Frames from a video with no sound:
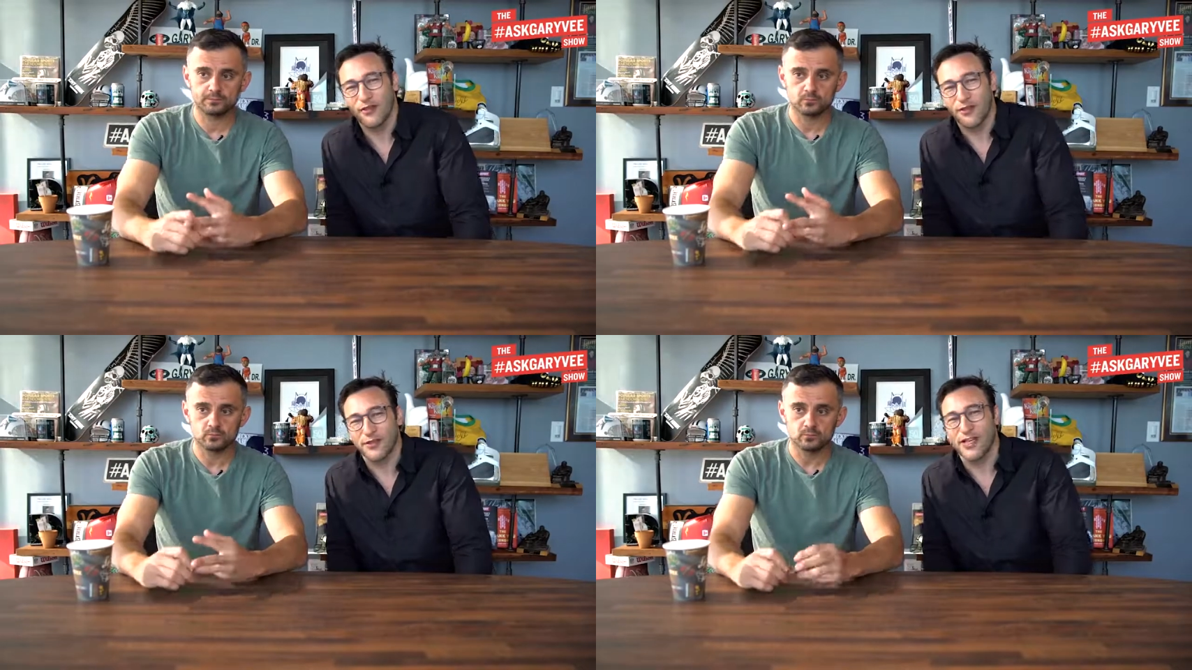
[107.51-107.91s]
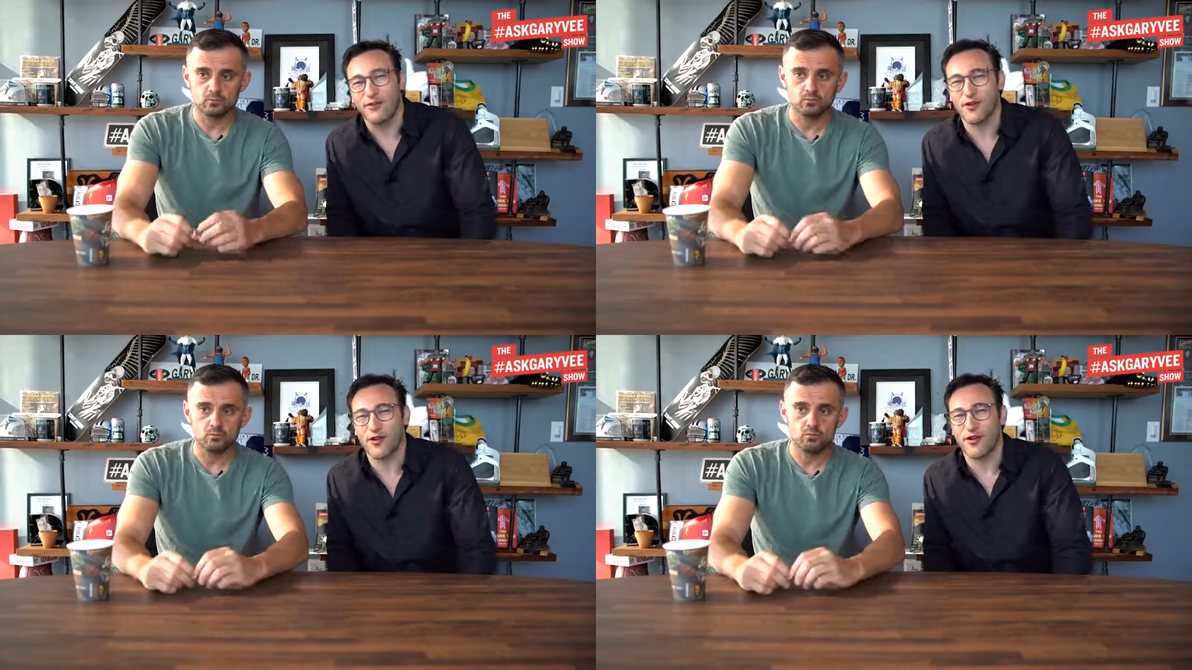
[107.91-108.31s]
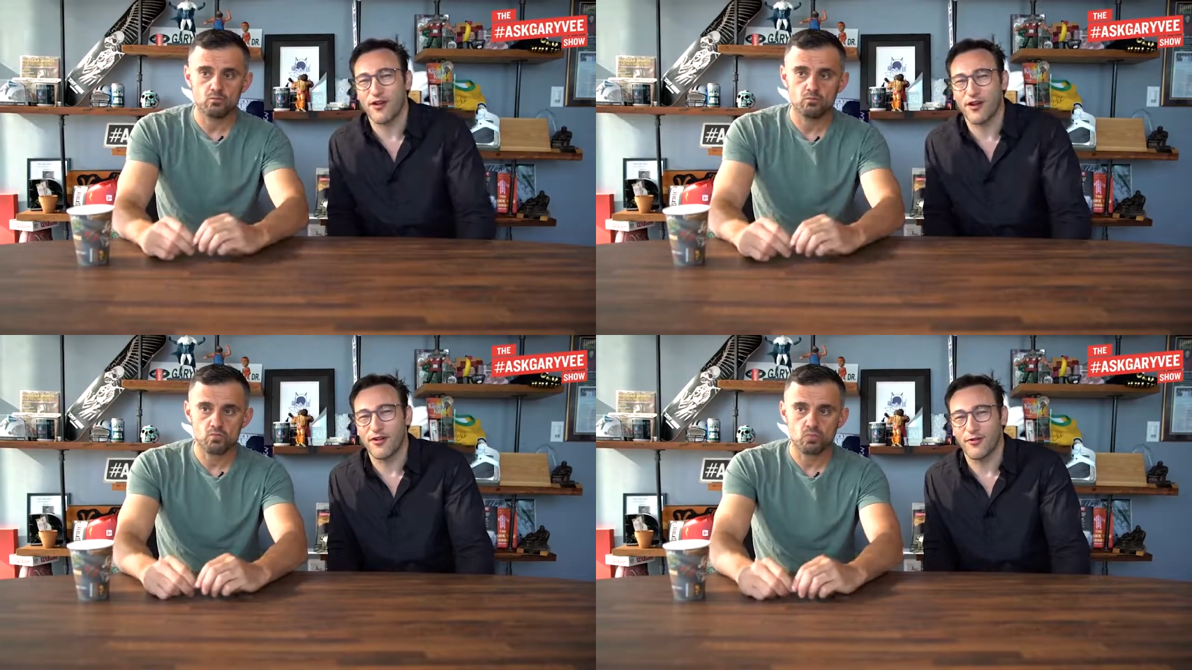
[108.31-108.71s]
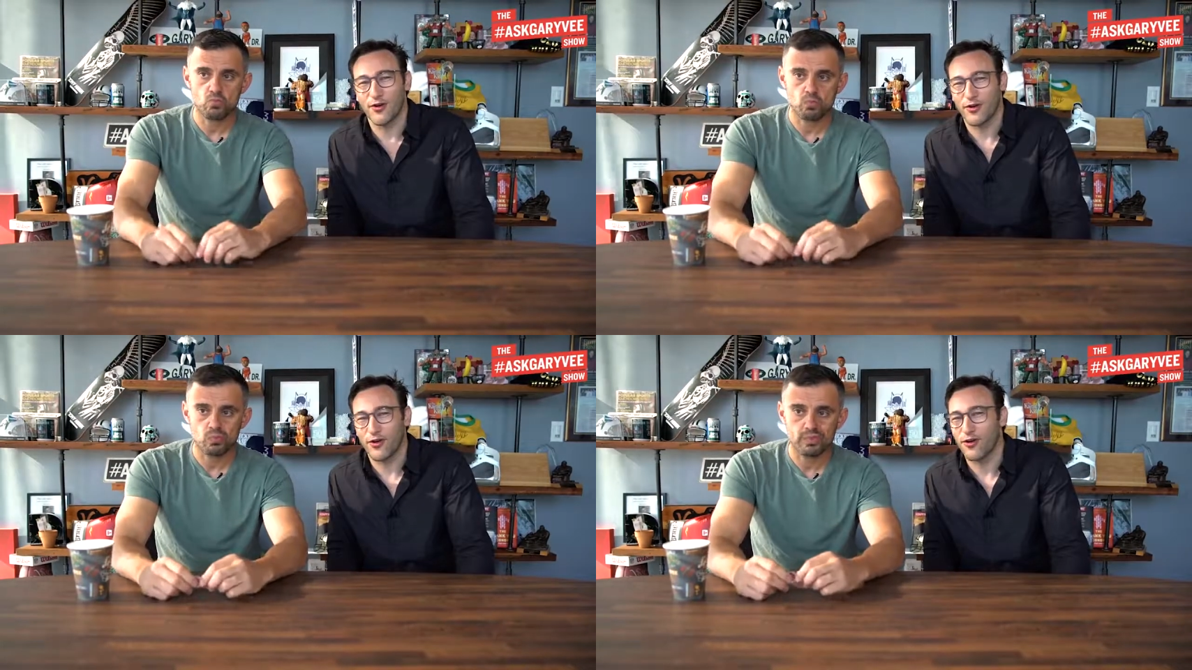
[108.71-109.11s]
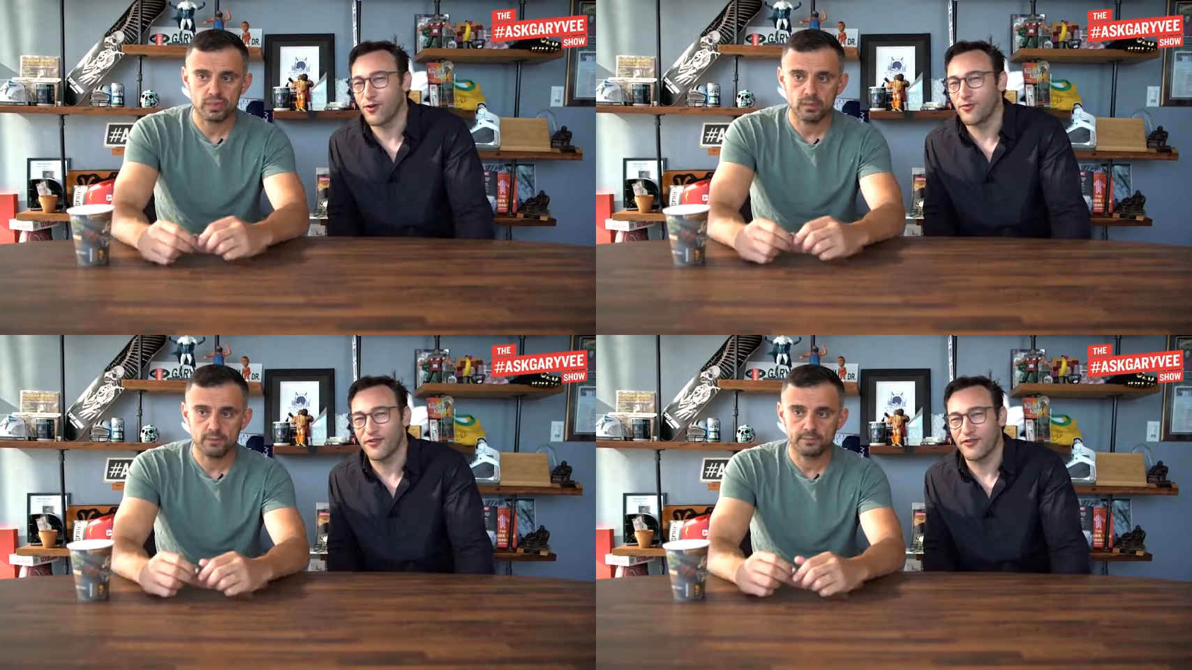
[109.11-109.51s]
Speaker 1: feel safe when they're there, and return
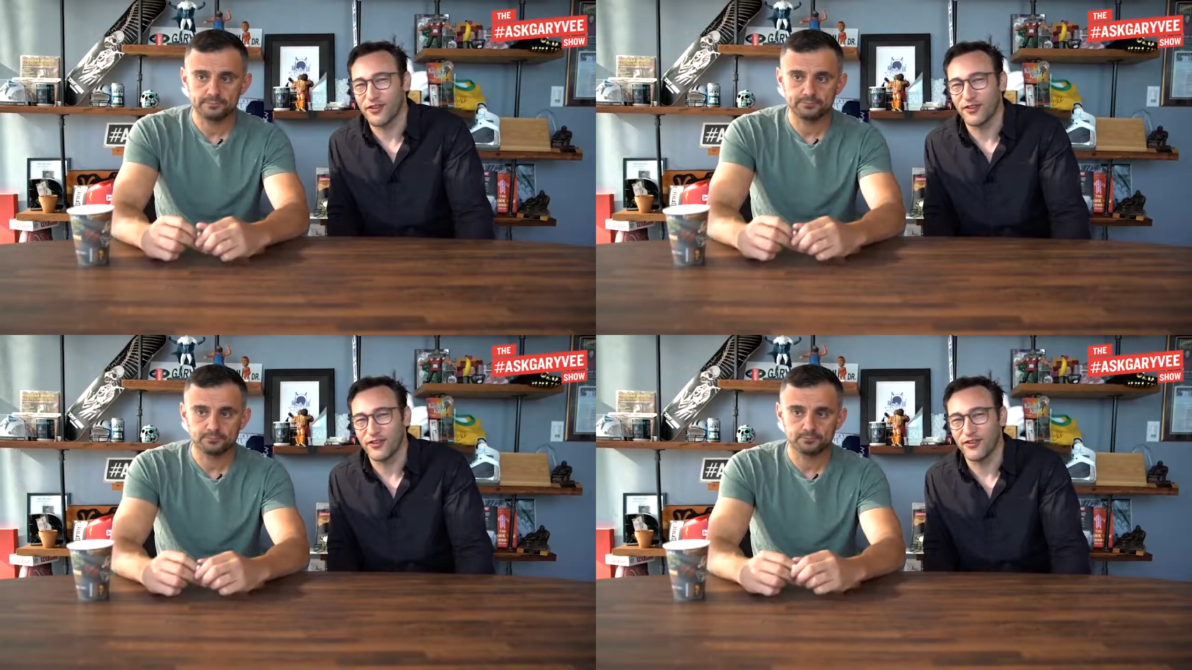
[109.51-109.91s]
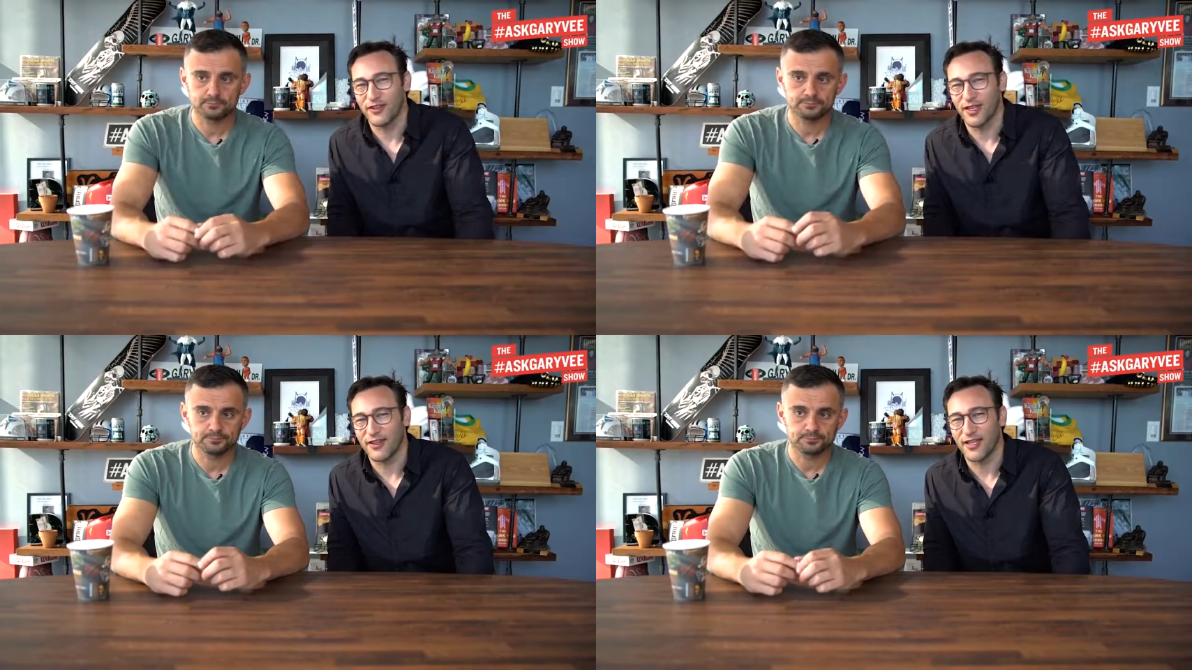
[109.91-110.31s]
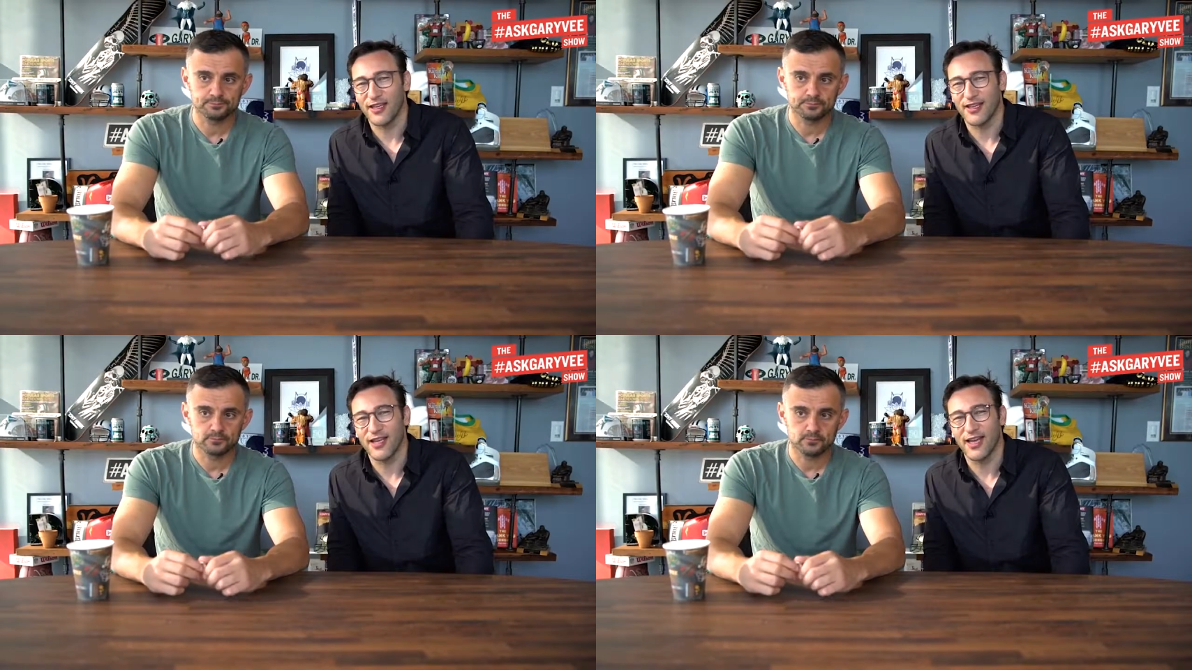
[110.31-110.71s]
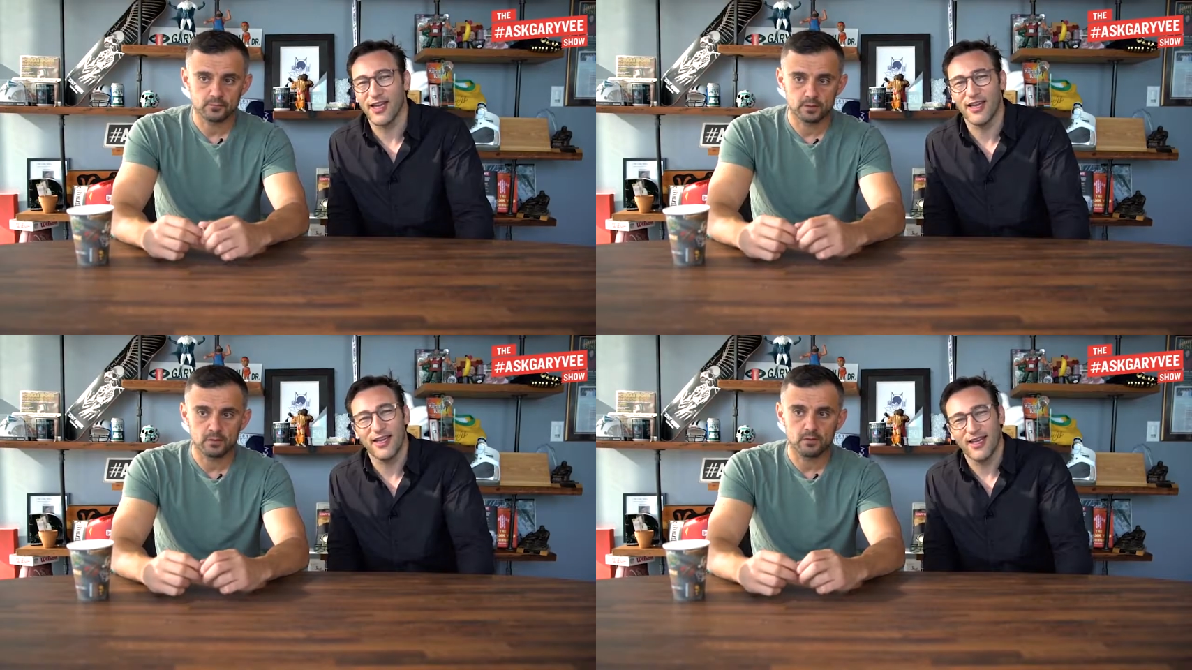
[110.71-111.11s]
home fulfilled at the end of the day.